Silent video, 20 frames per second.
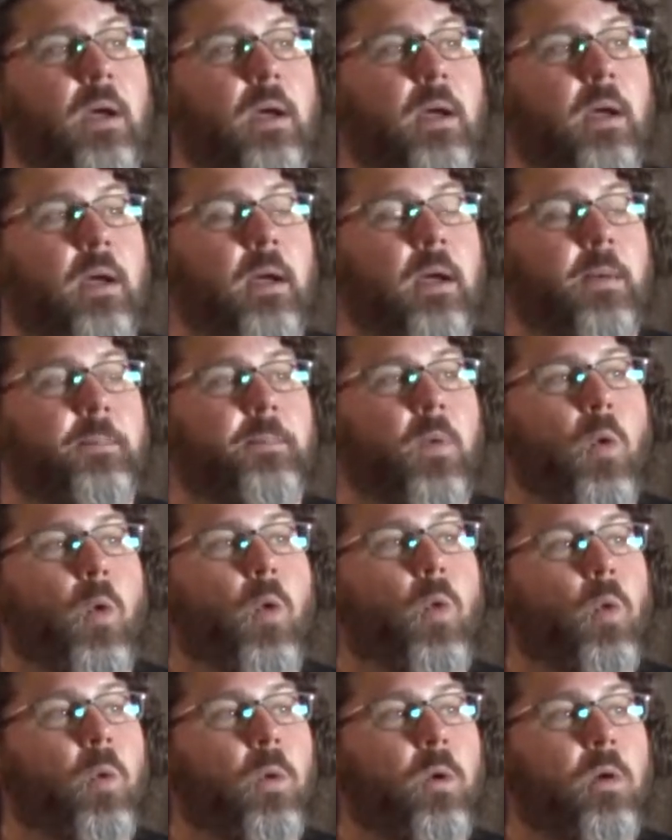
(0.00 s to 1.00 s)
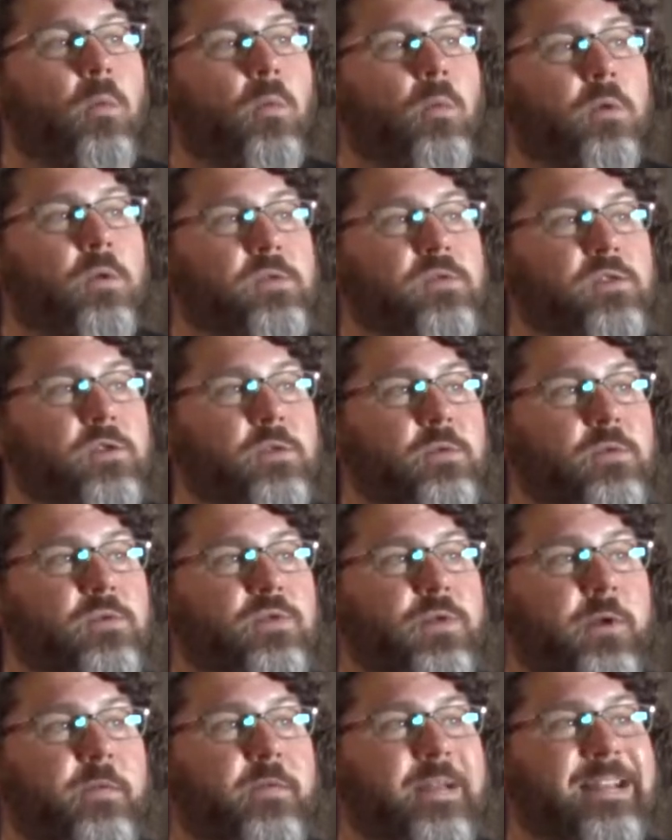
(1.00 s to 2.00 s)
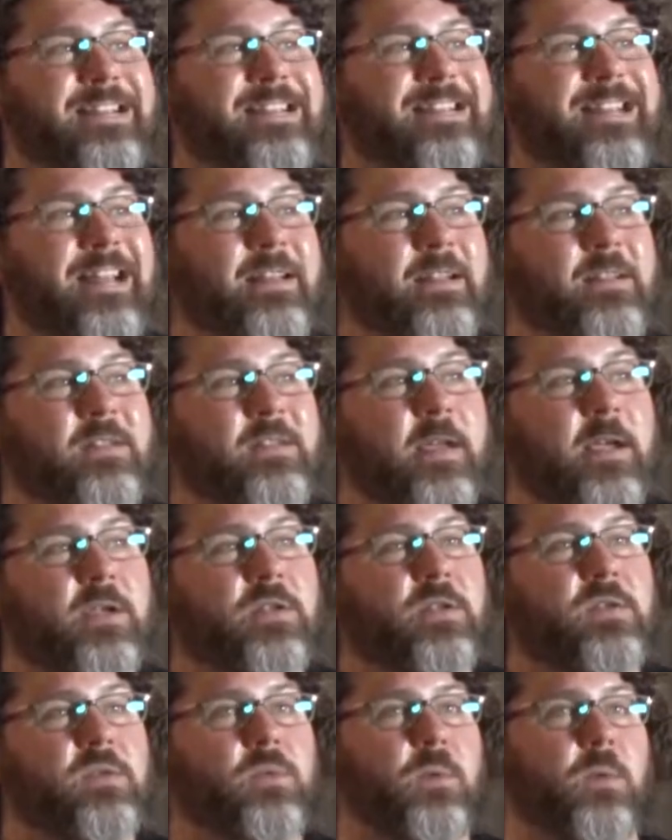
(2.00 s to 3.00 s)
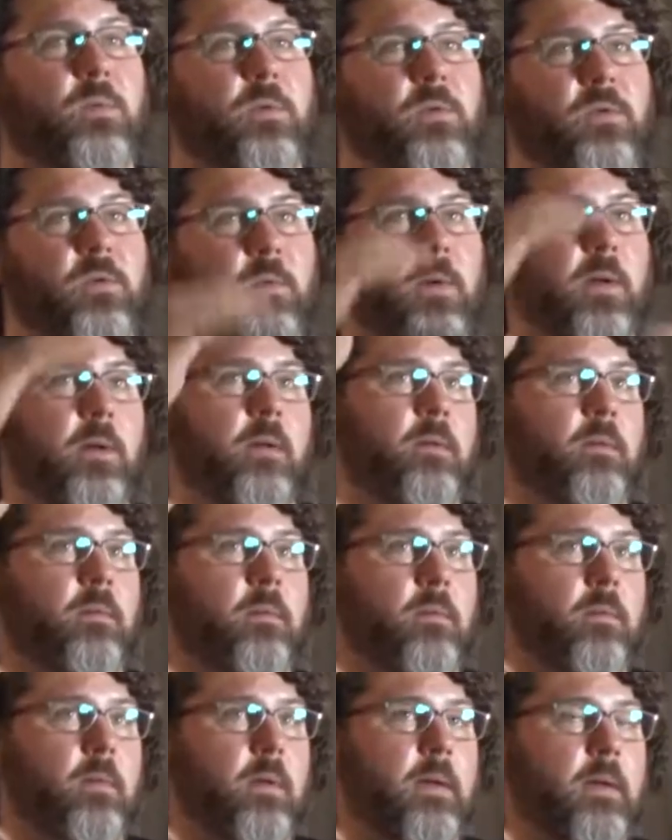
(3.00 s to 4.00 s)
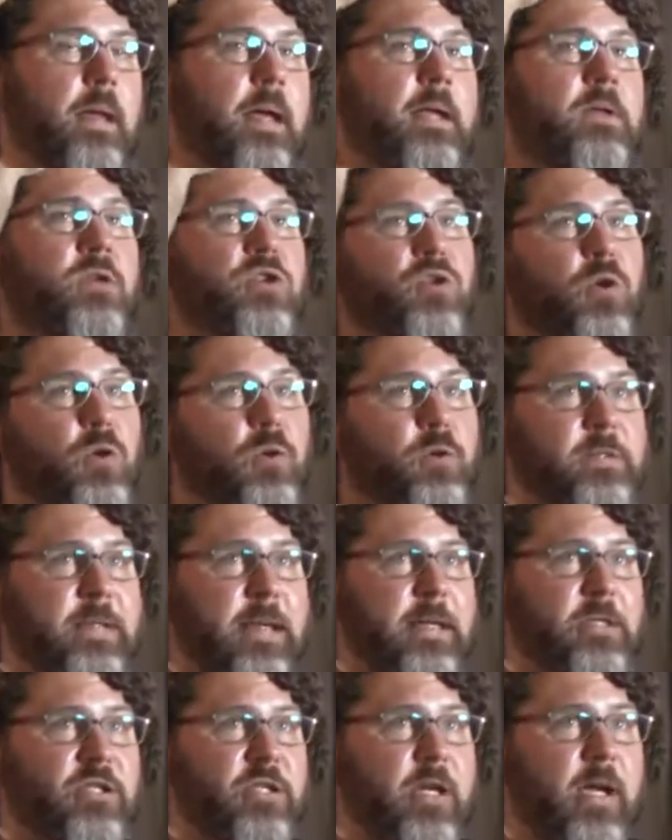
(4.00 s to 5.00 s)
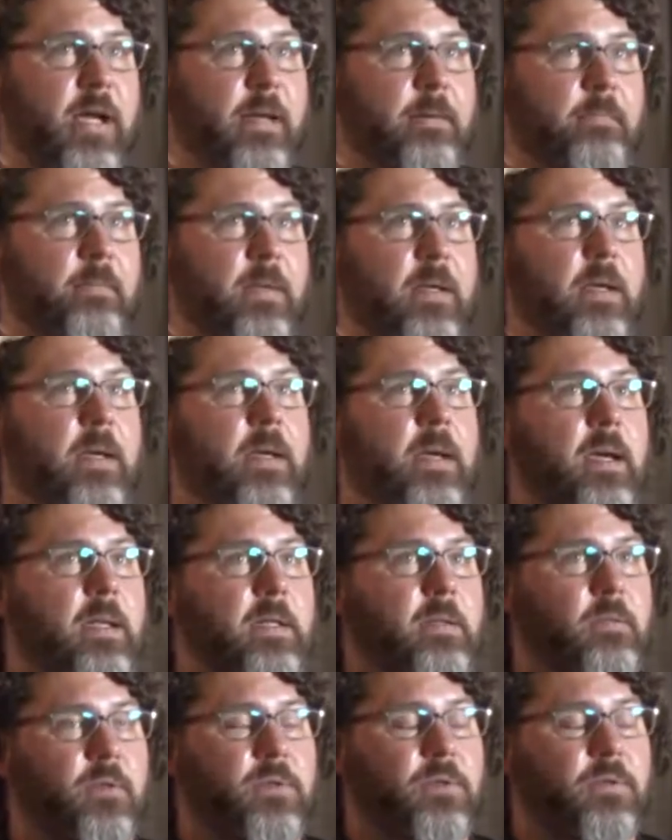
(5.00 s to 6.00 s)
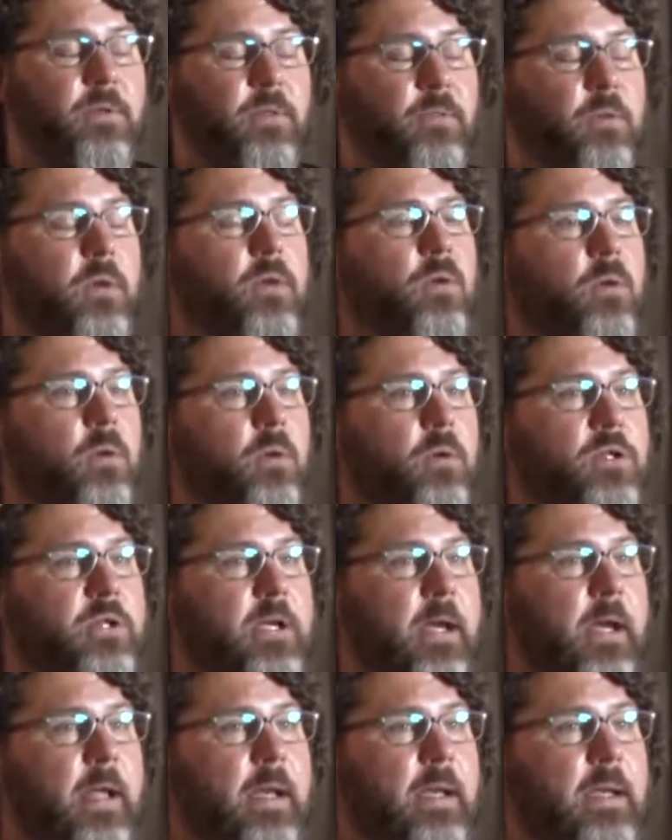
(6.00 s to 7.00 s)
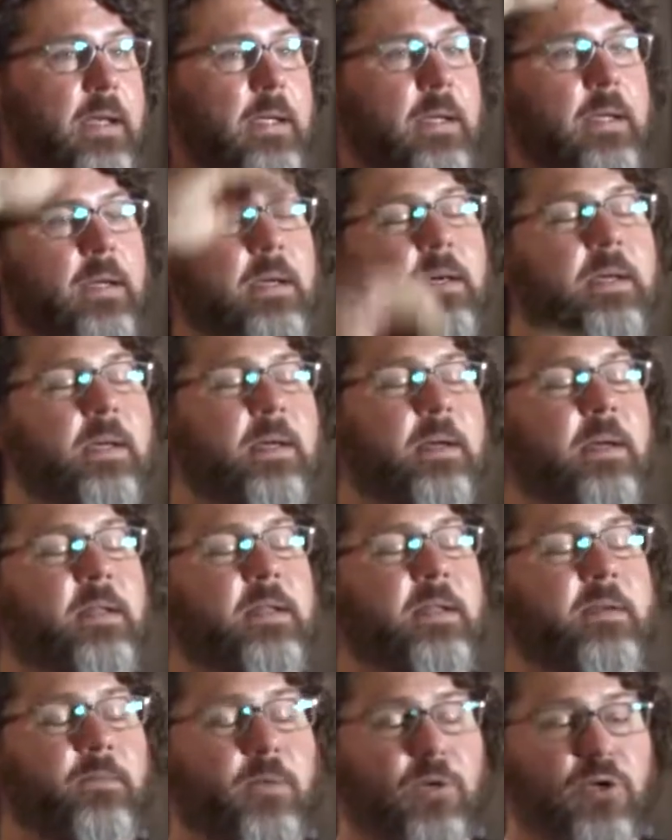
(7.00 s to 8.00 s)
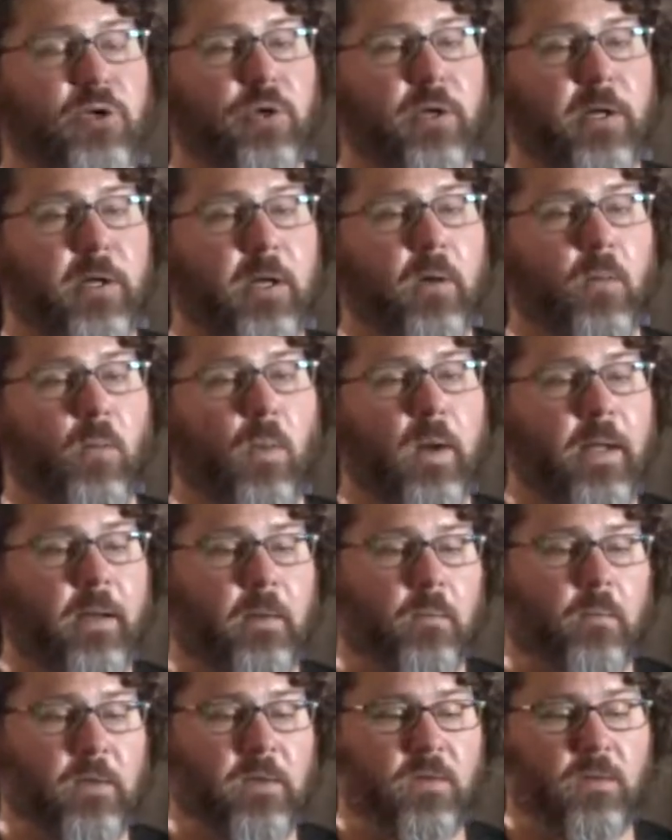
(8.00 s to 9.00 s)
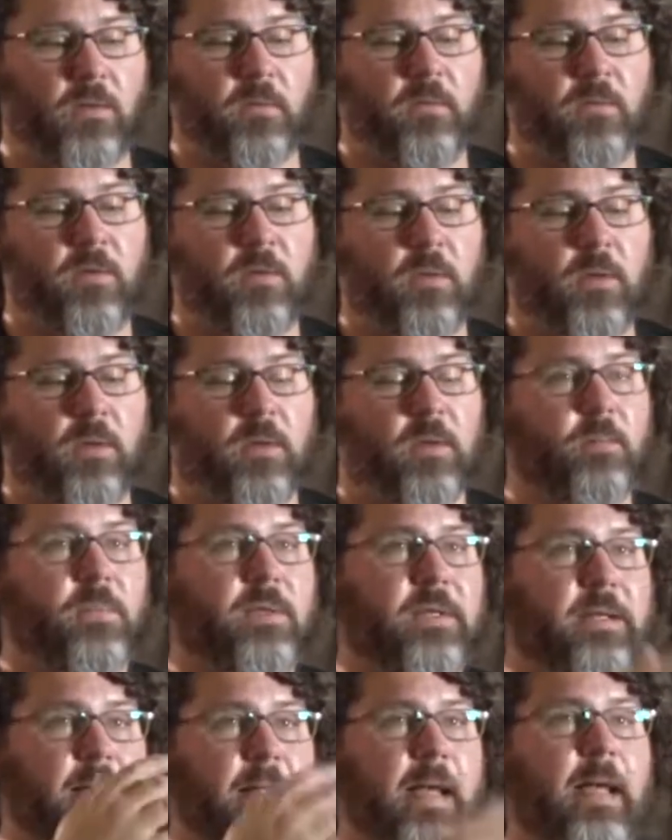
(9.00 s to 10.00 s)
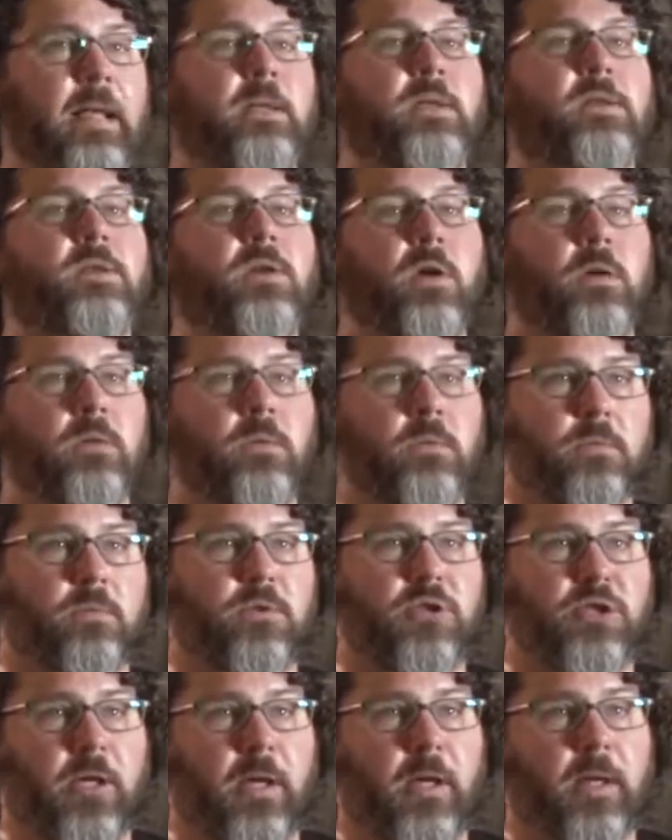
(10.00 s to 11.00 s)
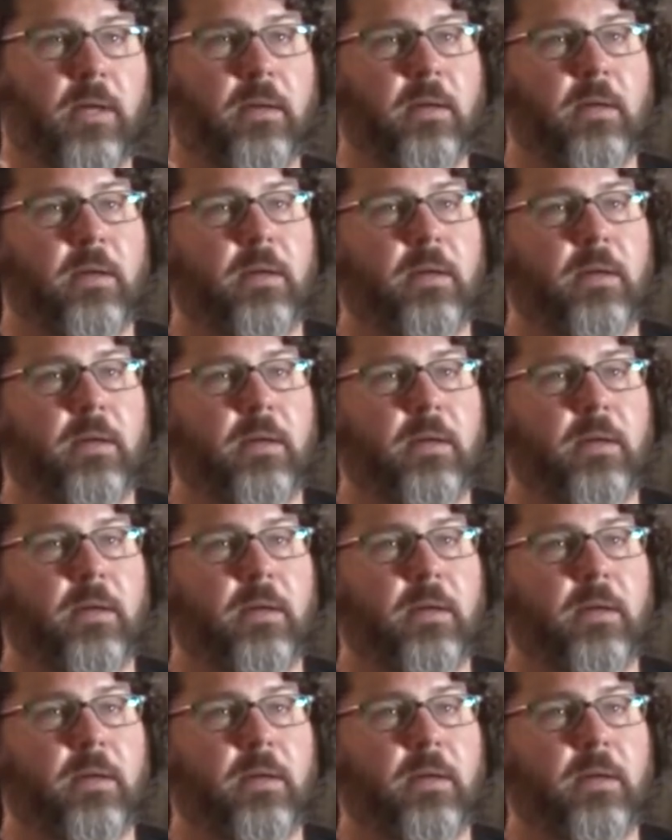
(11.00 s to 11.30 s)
or we'll do sort of extended sessions where we'll do a head and shoulders headshot, and then we'll do a 3/4 shot. And then if we're shooting on white, we sort of do a complete head to toe shot.